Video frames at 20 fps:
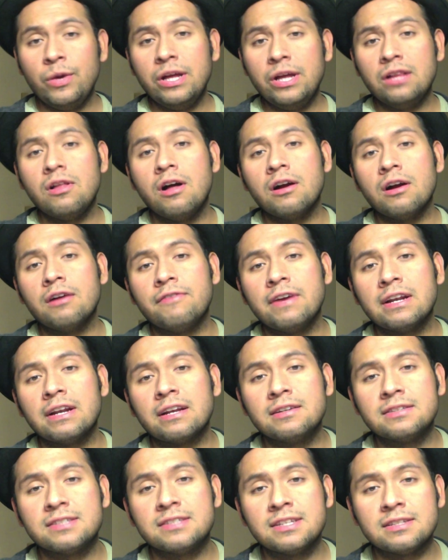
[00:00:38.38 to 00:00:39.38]
The week long
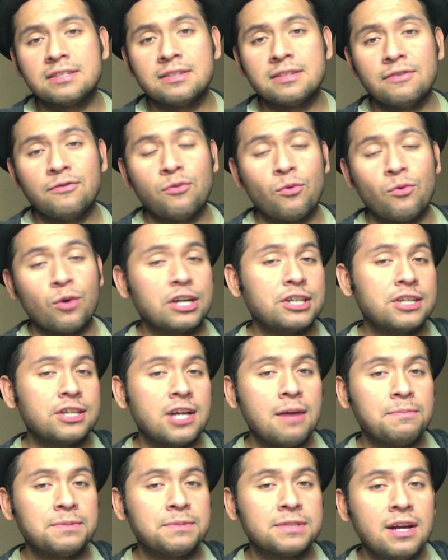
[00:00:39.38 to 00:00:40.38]
event consists of
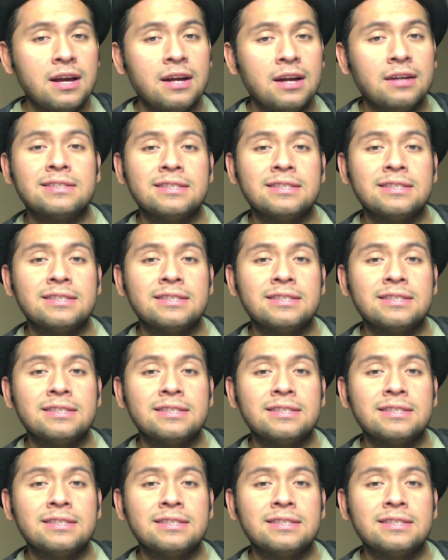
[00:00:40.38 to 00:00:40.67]
workshops,